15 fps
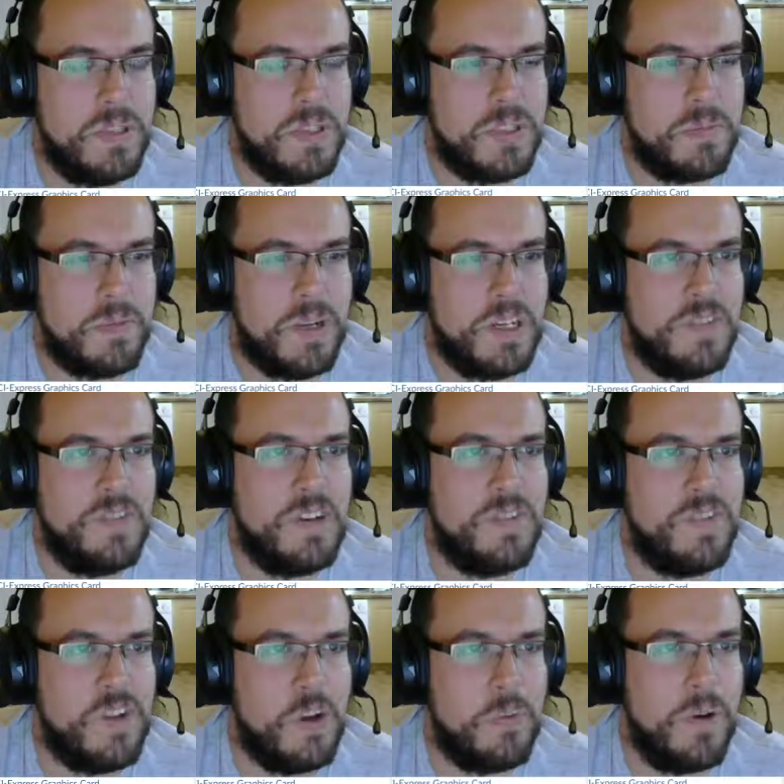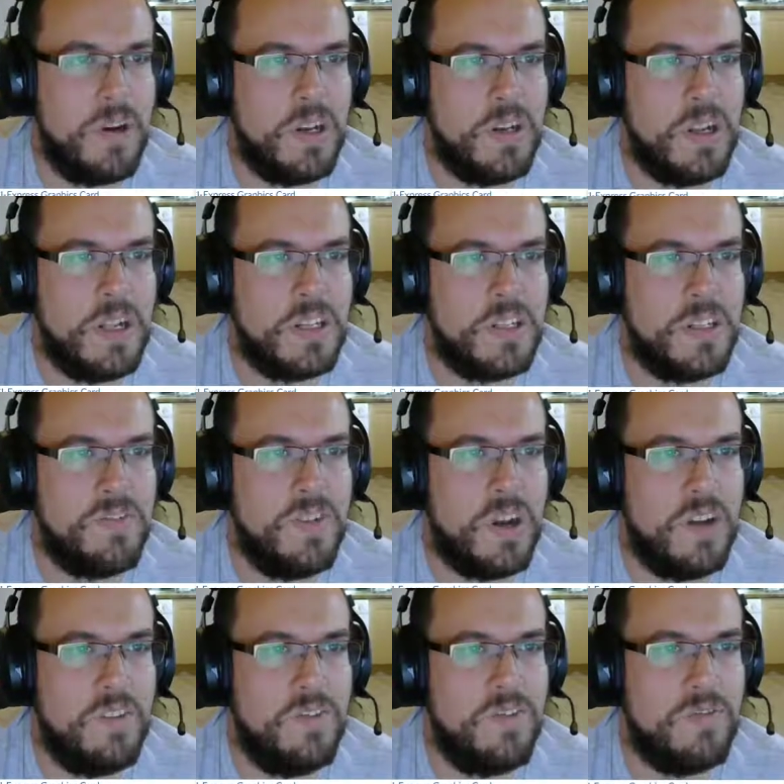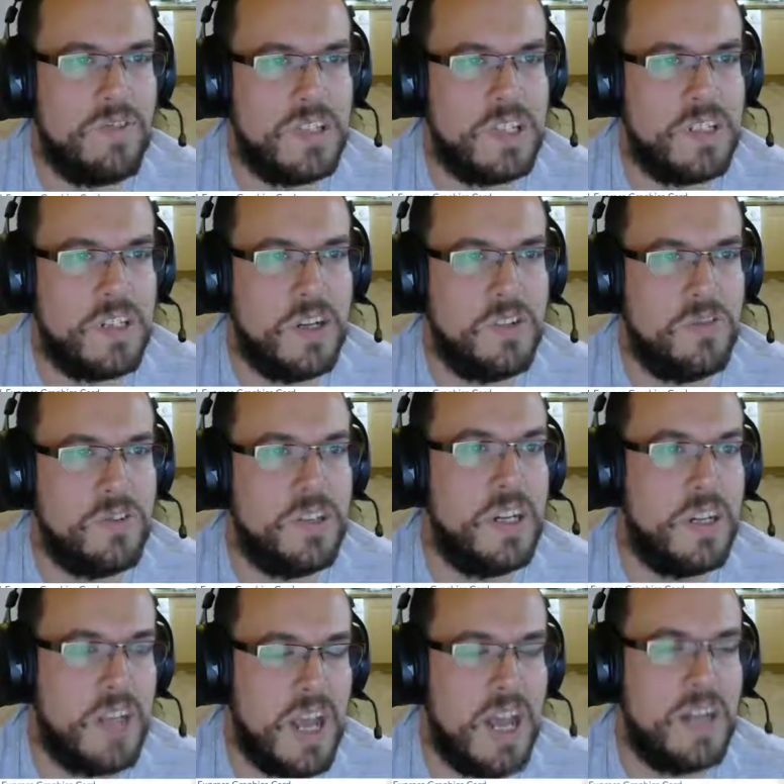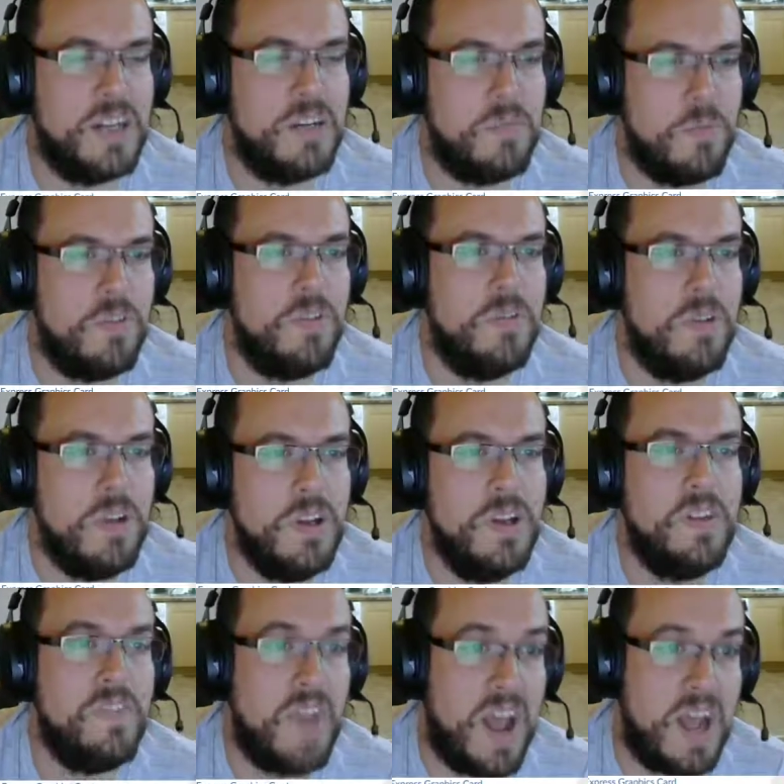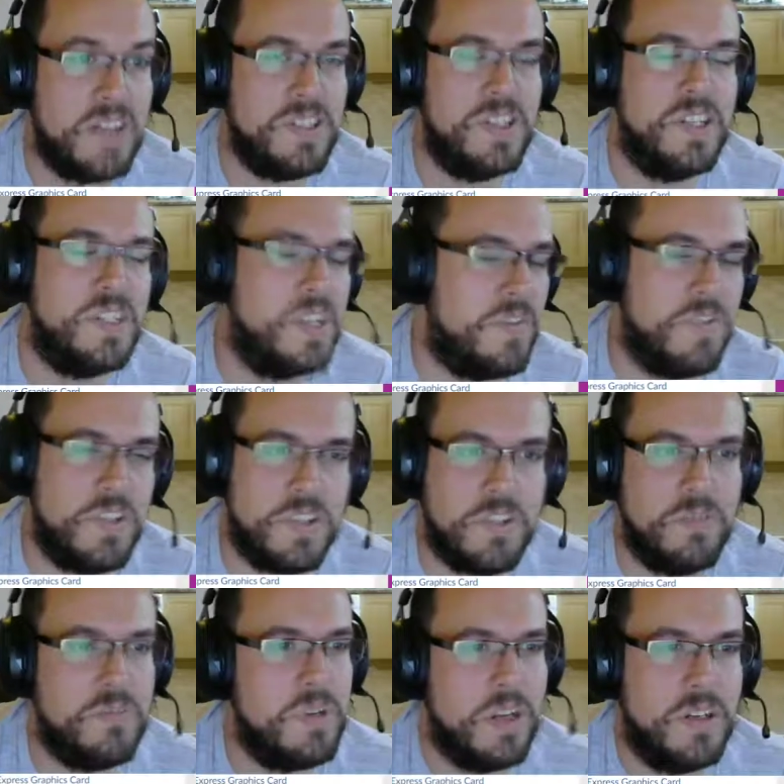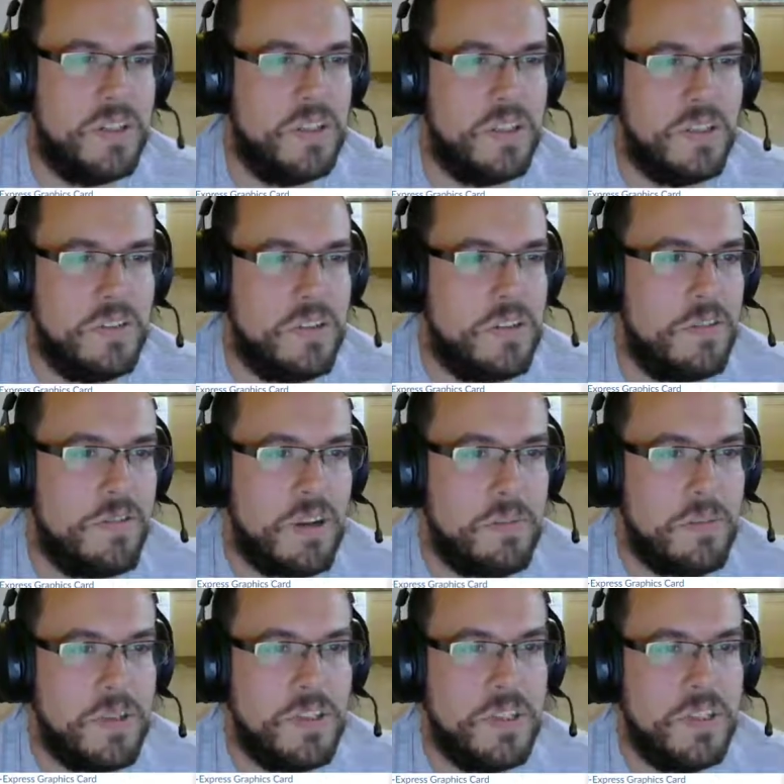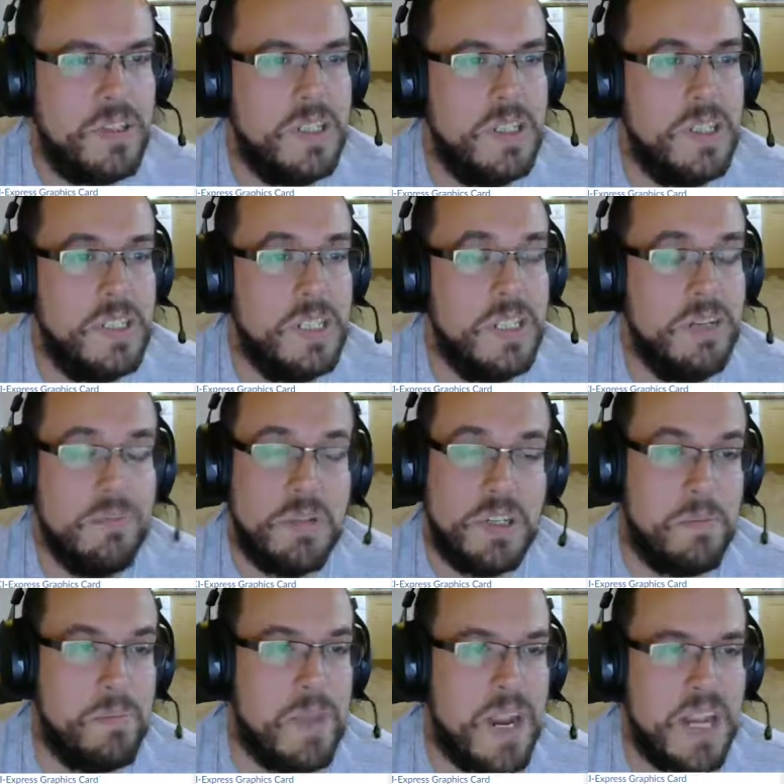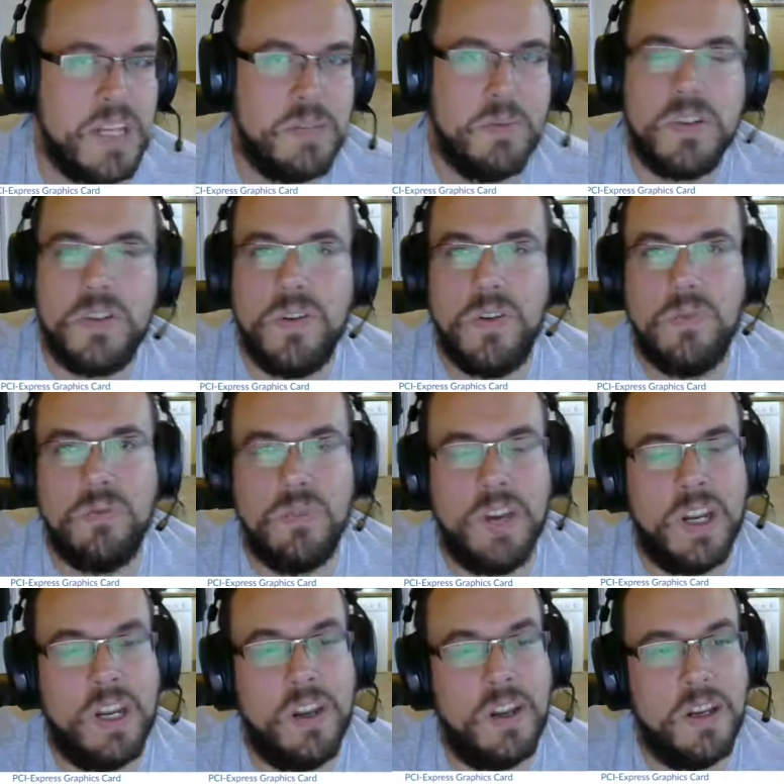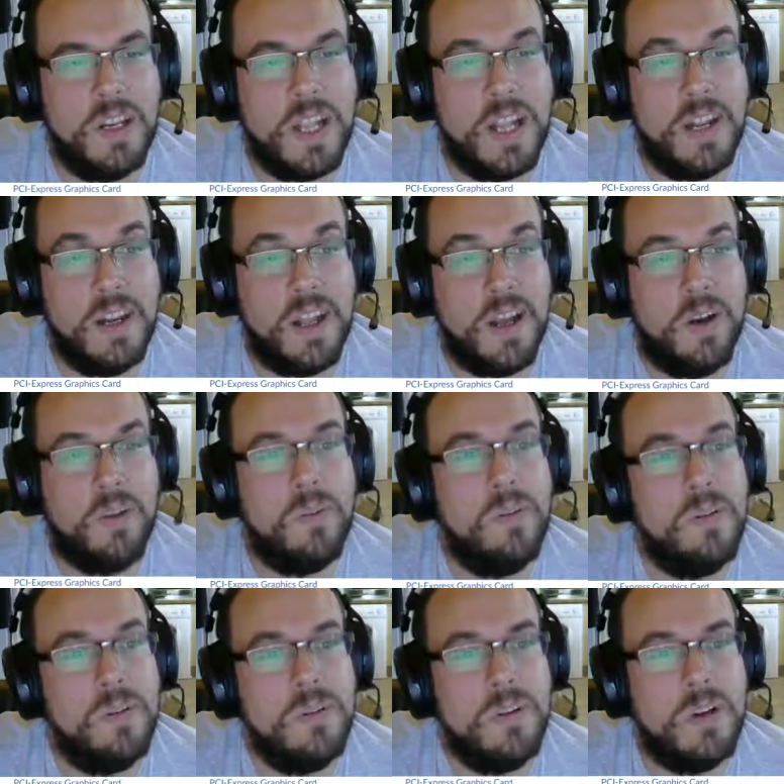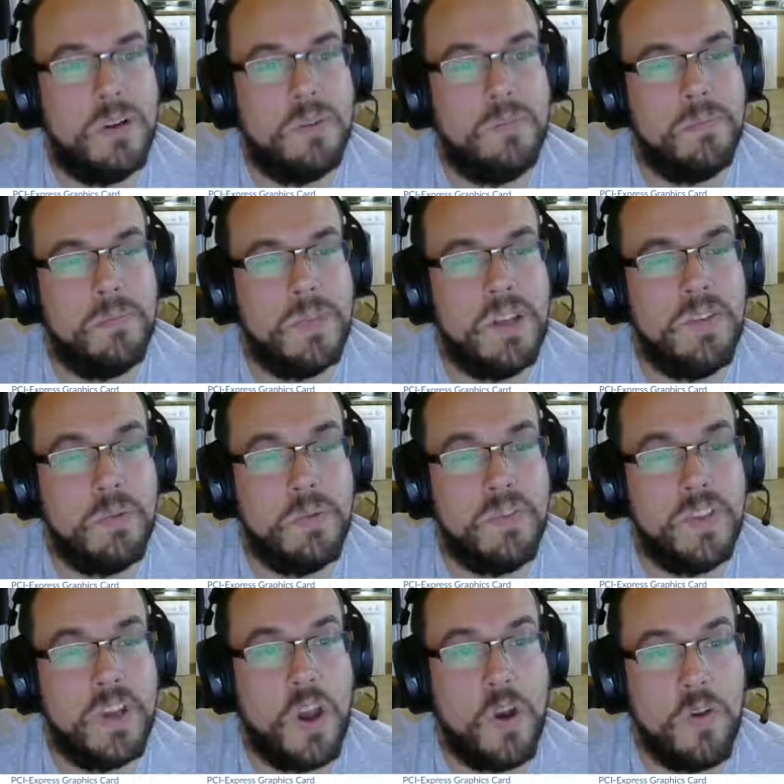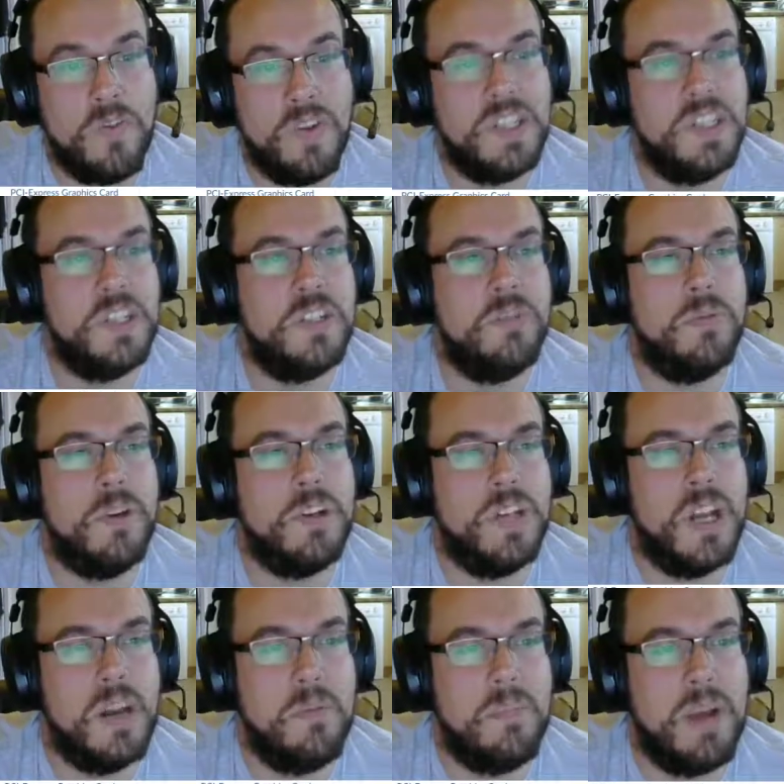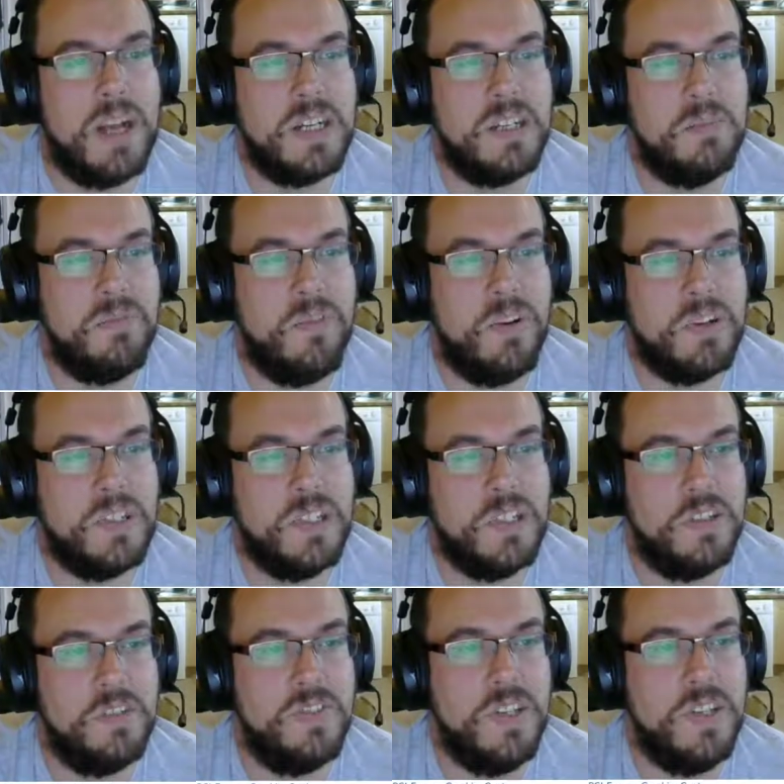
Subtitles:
spend. Even if you upgraded that to the 53600, then added more fans and stuff, you'd still be under the grand budget. But it's amazing what sort of rig you can get now, even with the COVID situation impacting prices of